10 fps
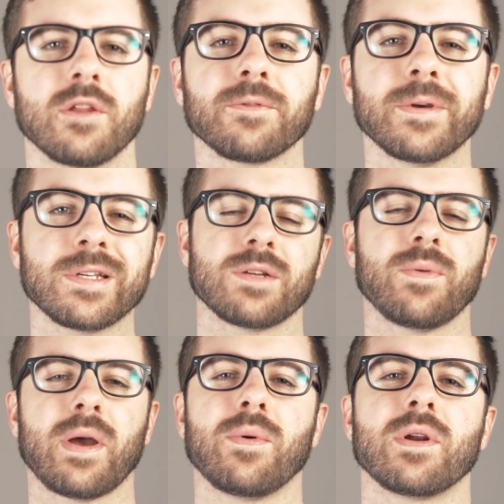The reason
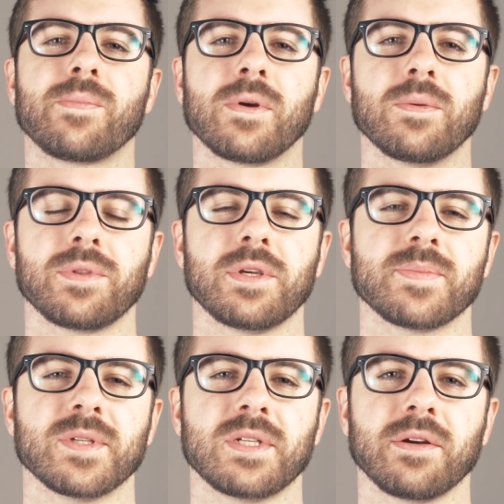why I want to print with these
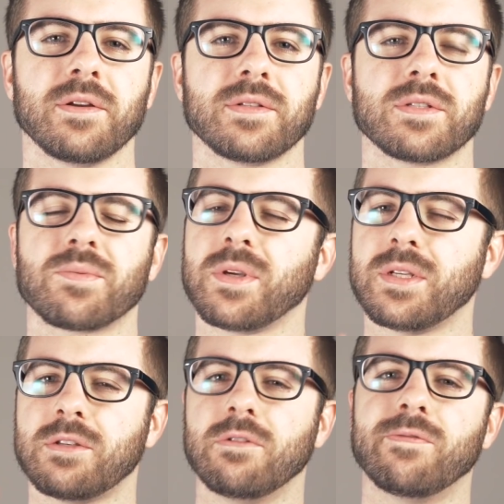materials is really
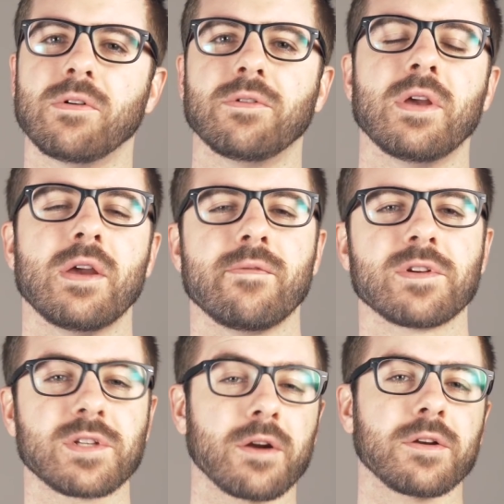twofold. For
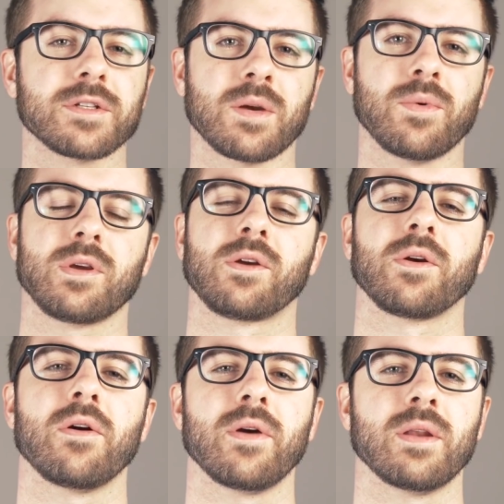starters, I want to
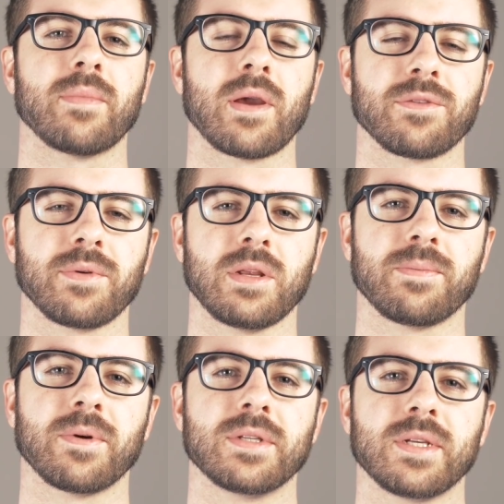grow in my 3D
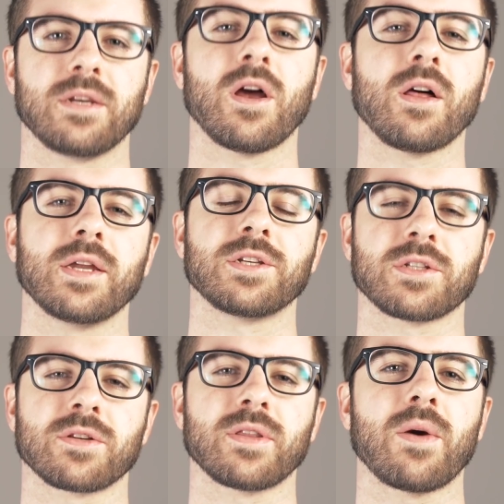printing knowledge,
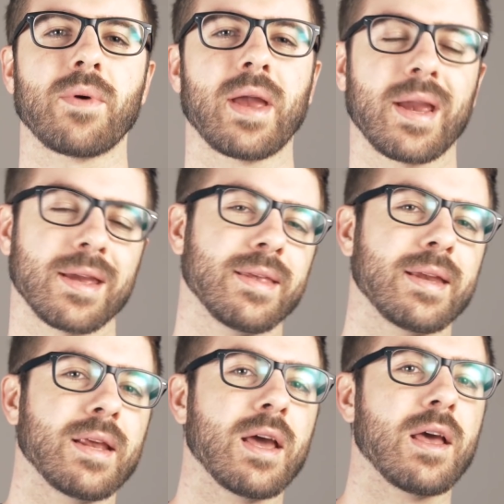so that way I can
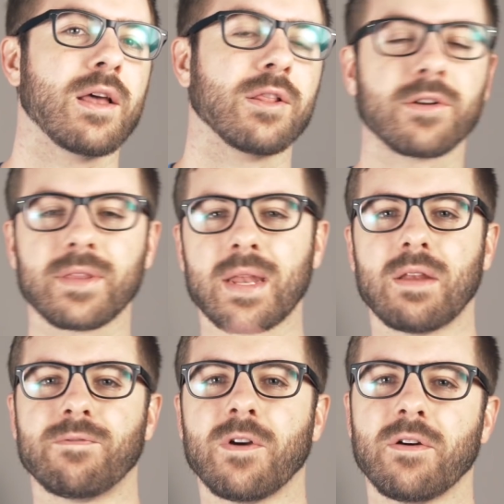then learn that
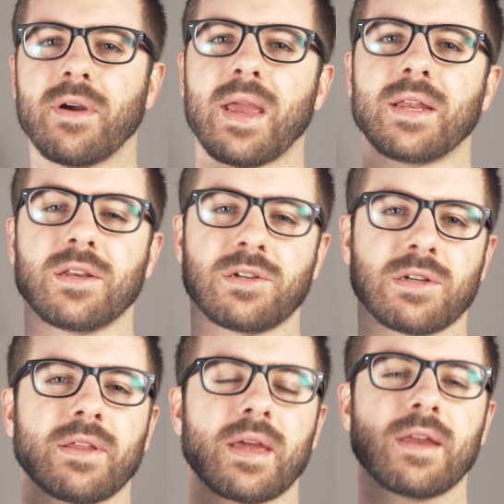info and
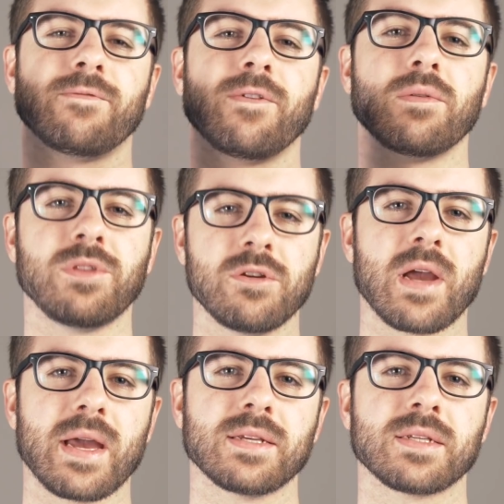share that info with you
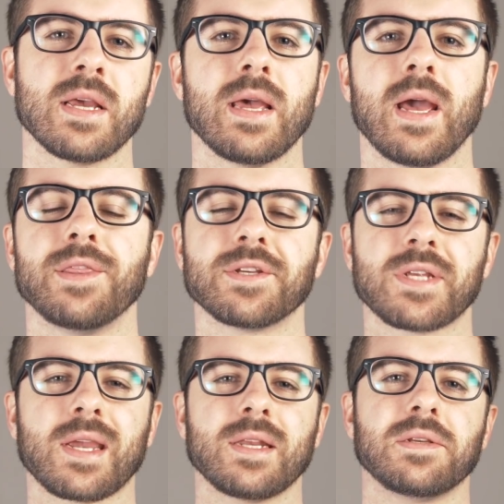guys. And the
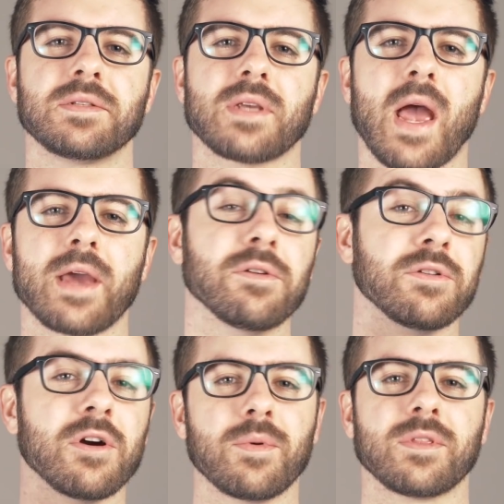second is, I don't
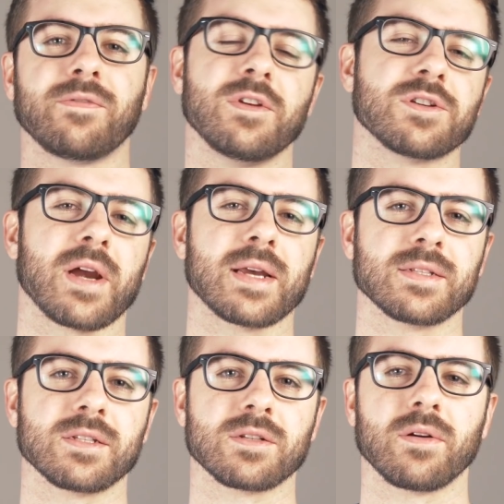know what the future has
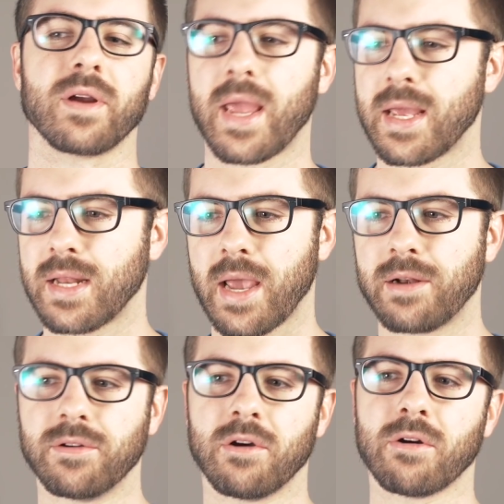in store, and I
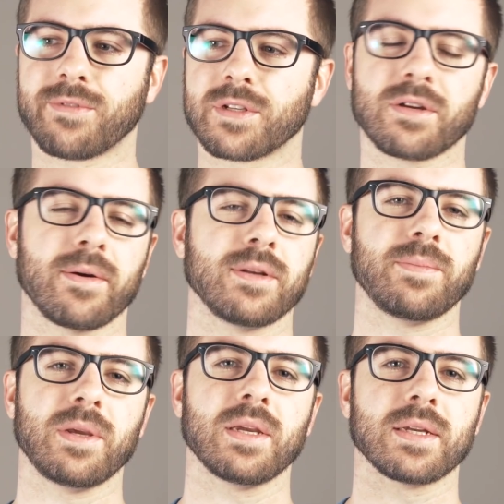don't know if there's going to
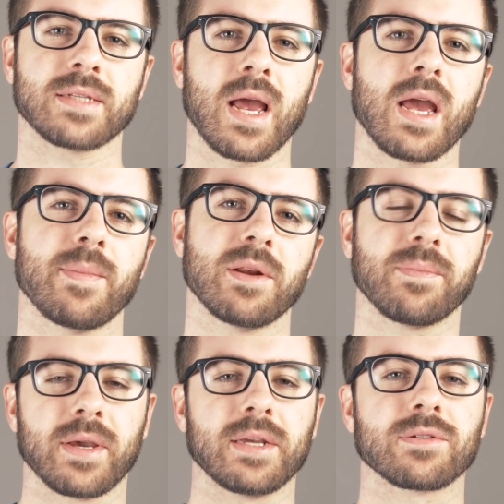be a time and a
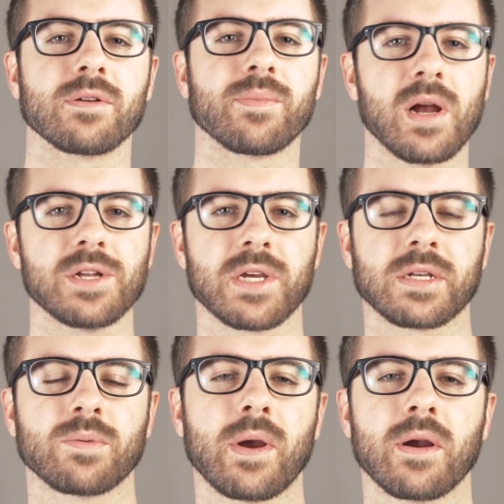place or a
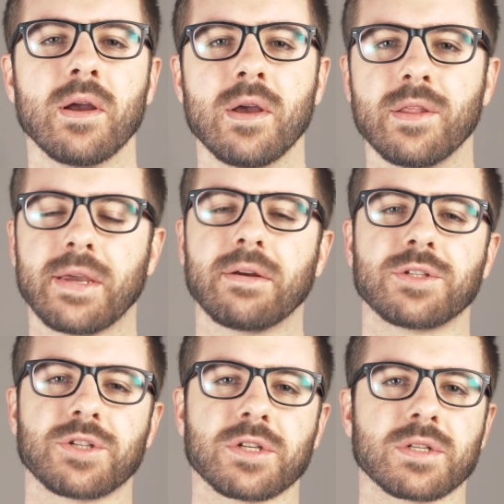project where there
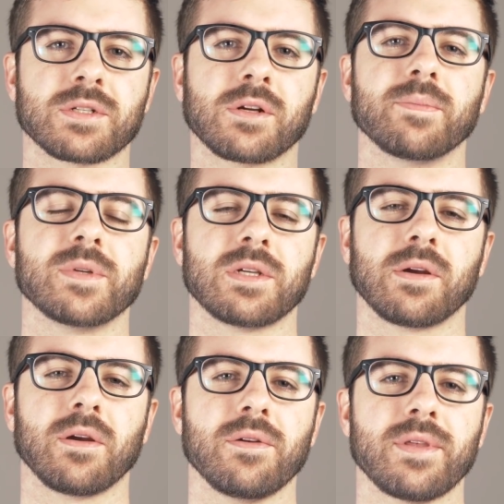is just a certain
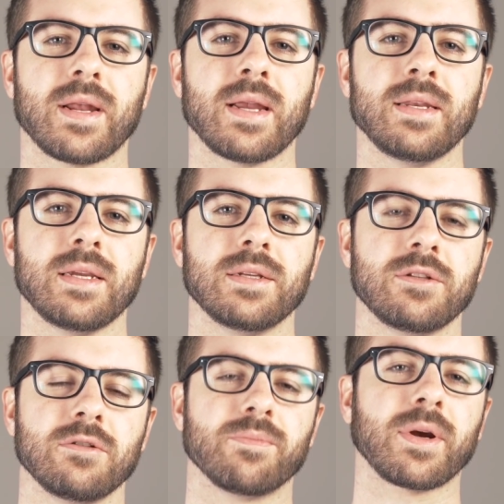material that I need
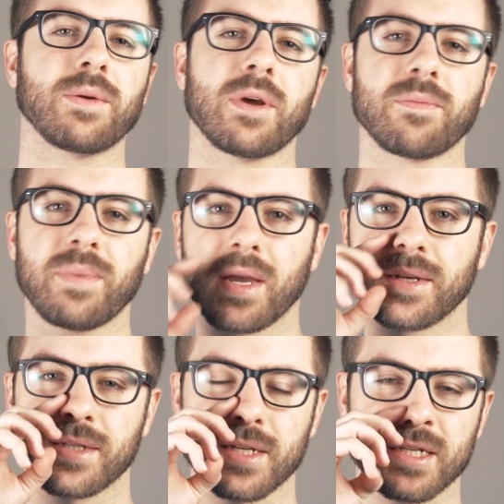to print with
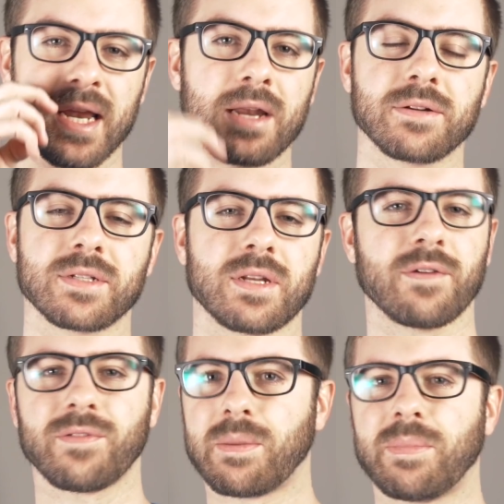because the standard
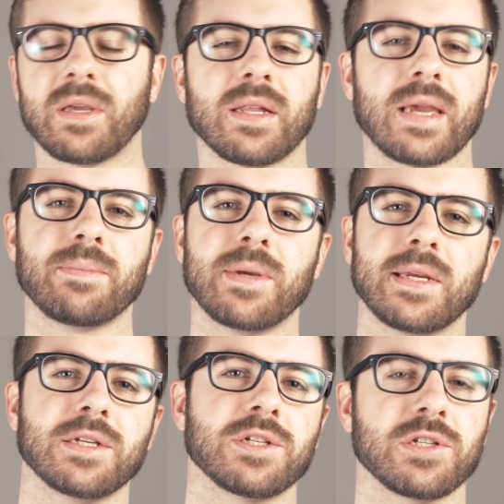stuff like PLA and
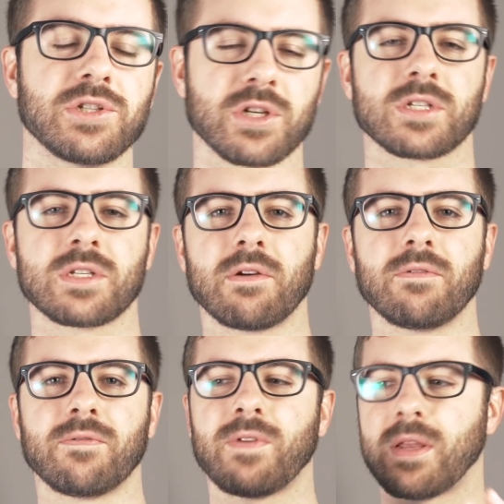PETG just
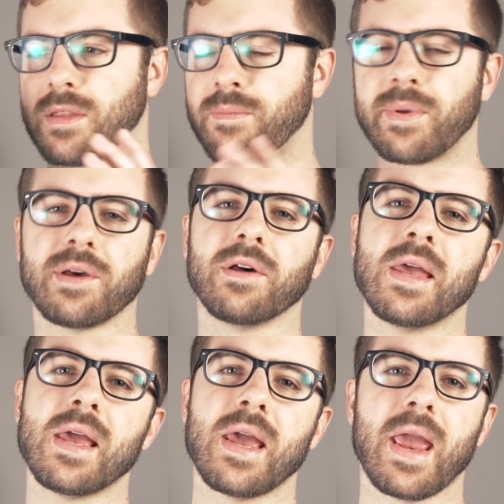don't fit the bill.
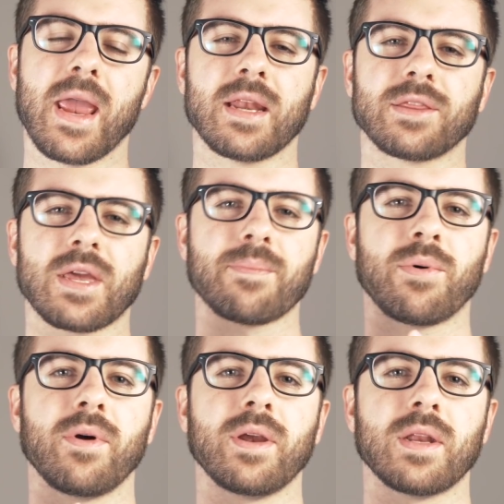And at that
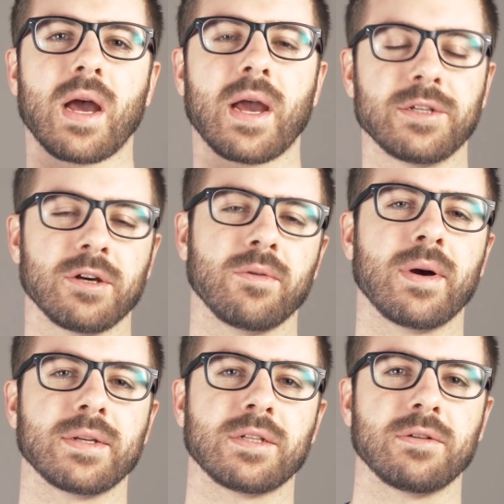point, I don't
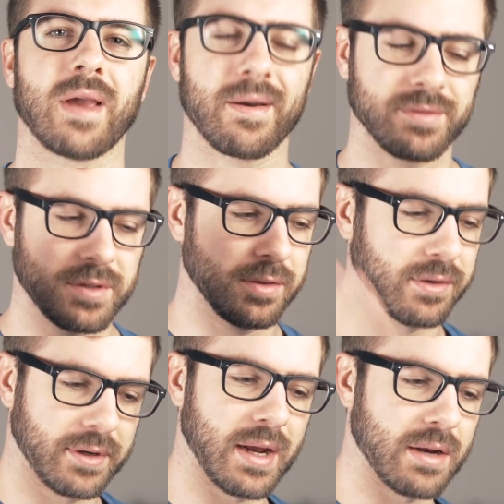want to have to
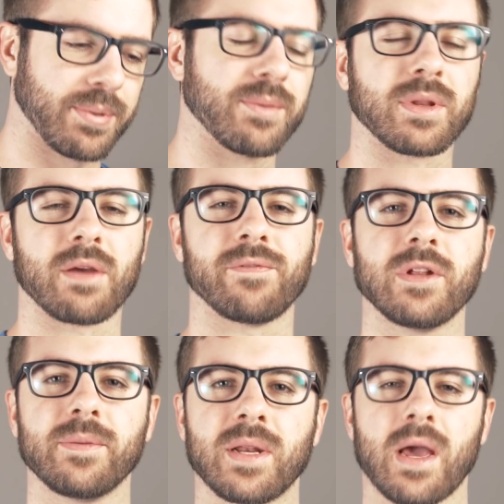learn how to print with that
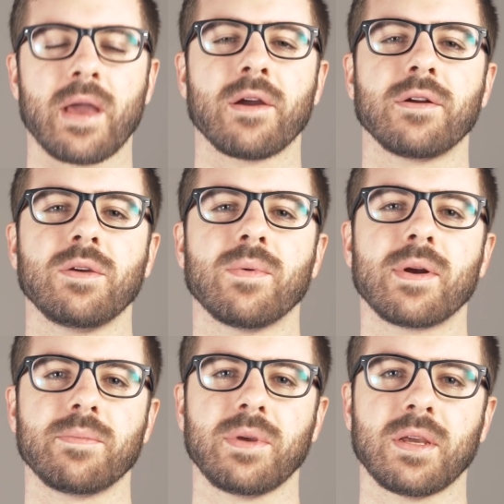filament. I already
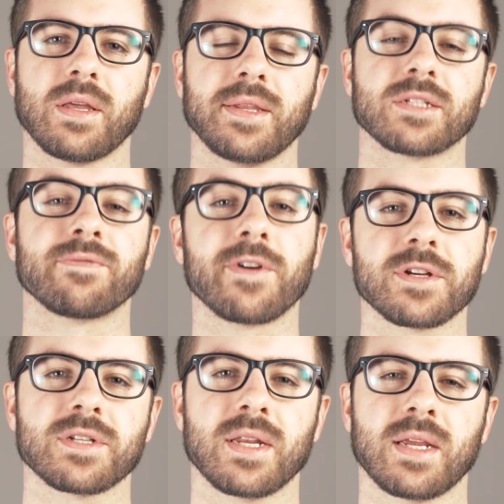want to be at least
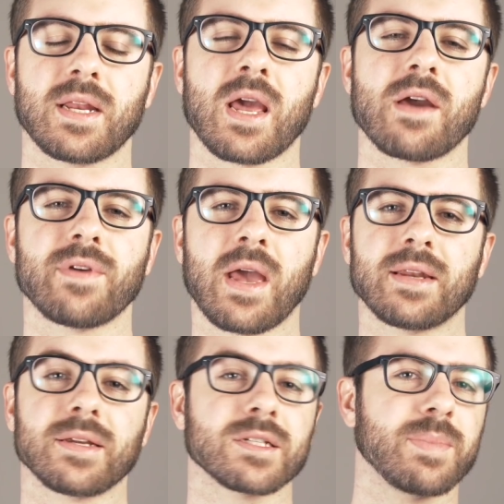versed in it and have
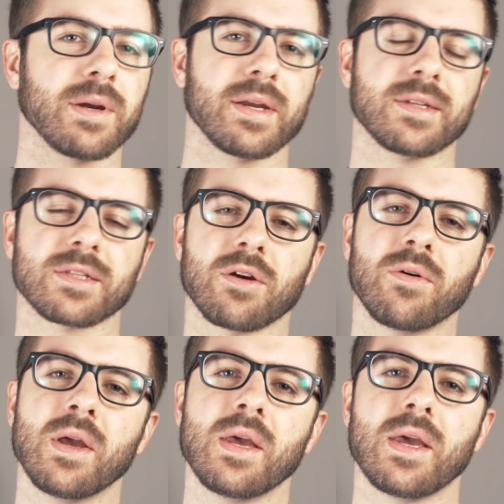had experience,
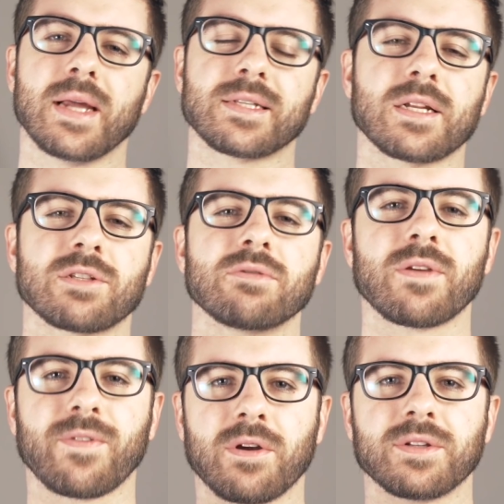so it's not so
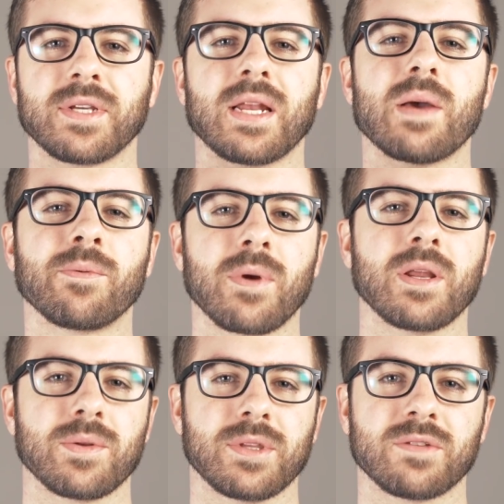difficult to get up and
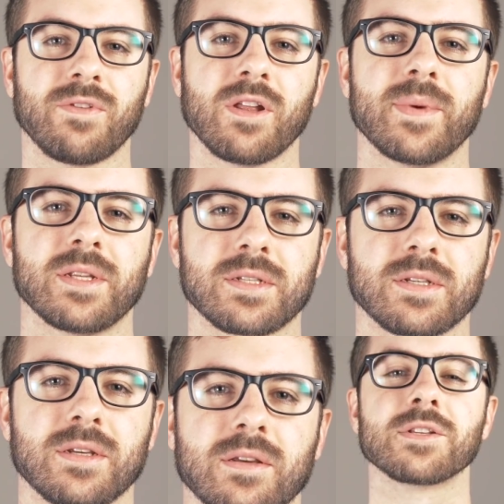running with these filaments.